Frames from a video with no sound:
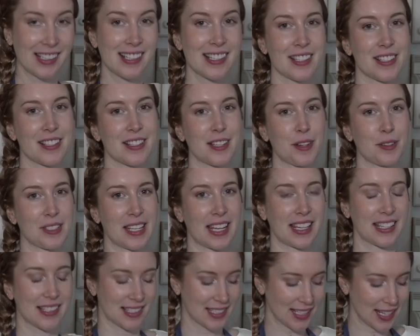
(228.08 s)
so
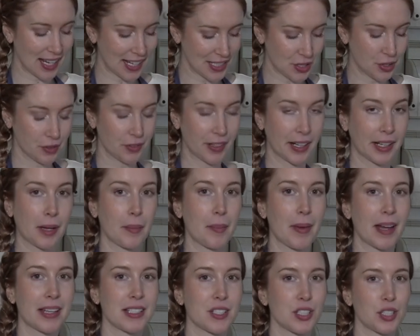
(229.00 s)
tasty. I do
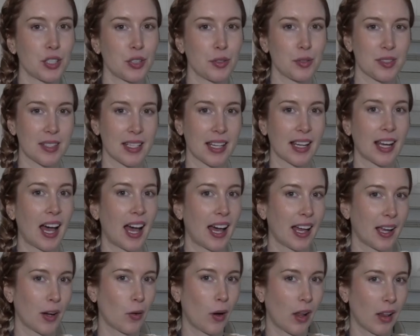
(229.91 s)
recommend using
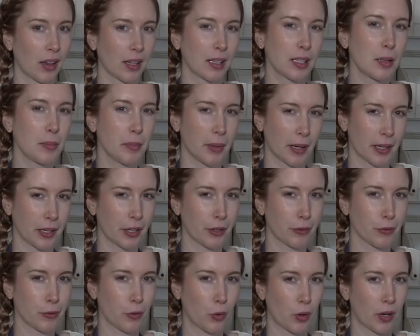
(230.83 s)
high quality
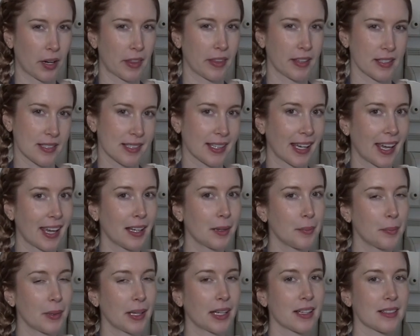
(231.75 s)
butter for this
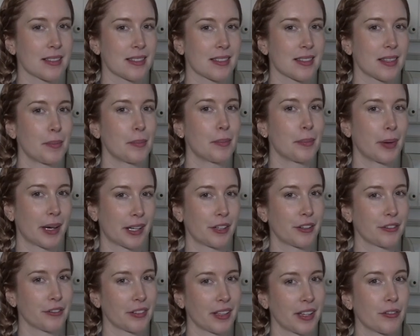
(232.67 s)
cake because the
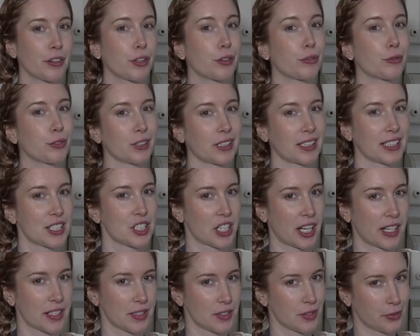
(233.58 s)
butter flavor really
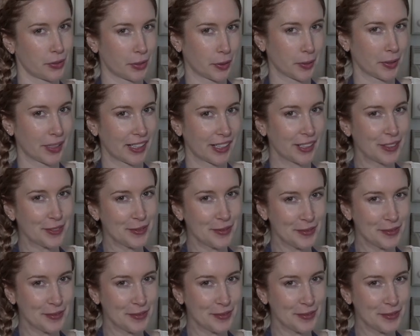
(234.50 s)
shines through here.